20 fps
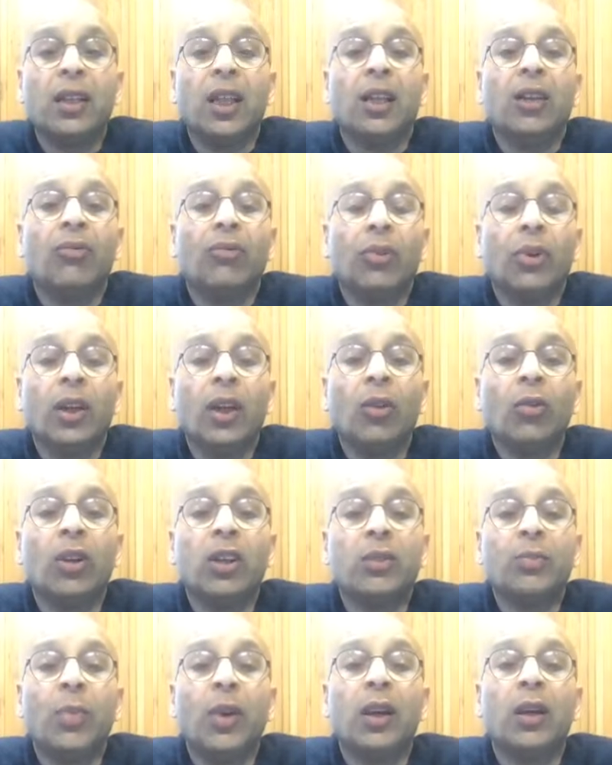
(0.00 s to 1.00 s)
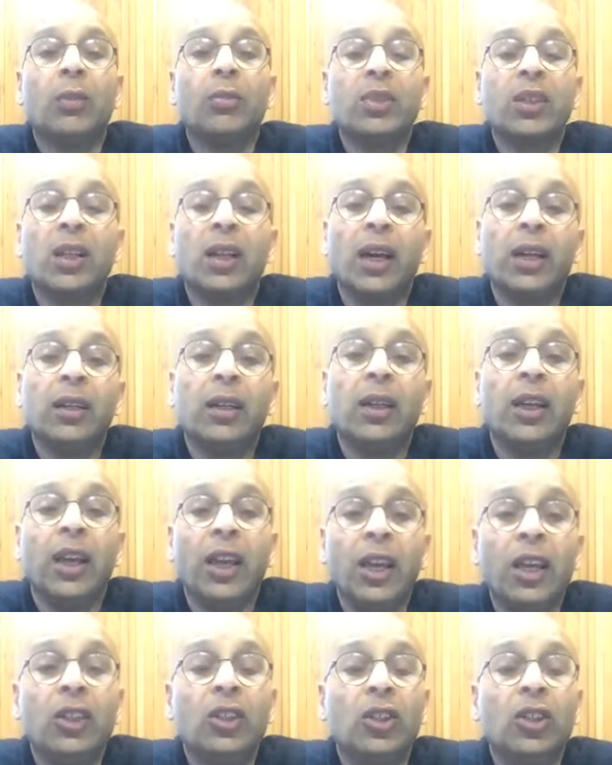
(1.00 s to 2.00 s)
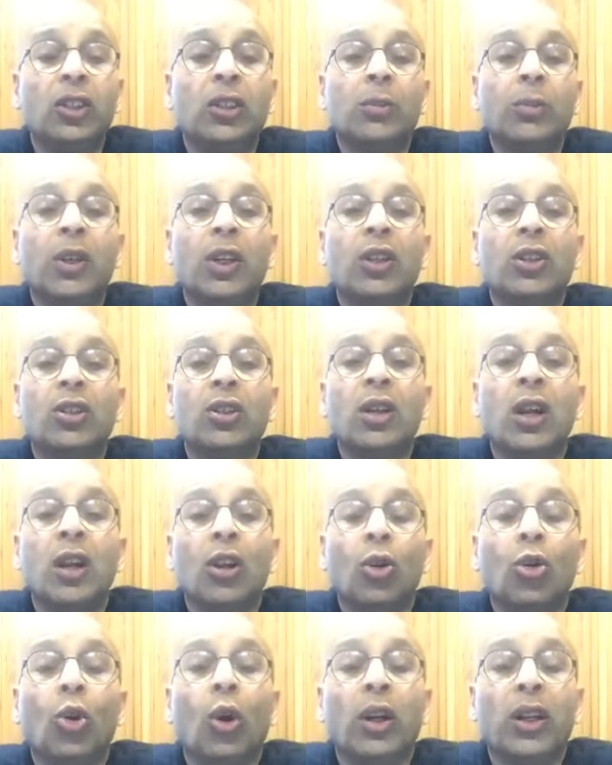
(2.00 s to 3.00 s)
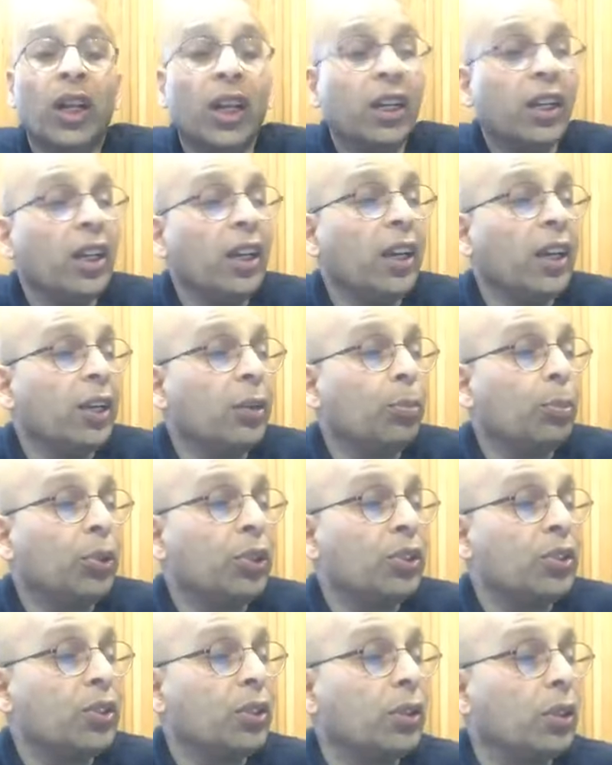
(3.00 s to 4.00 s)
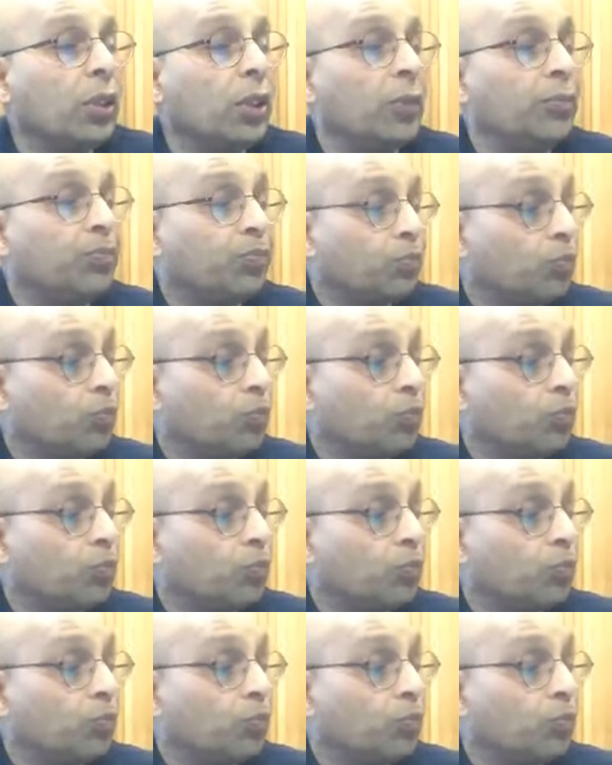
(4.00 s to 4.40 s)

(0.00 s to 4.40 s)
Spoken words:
then the forgiveness becomes slightly easier because you are not taking it personally.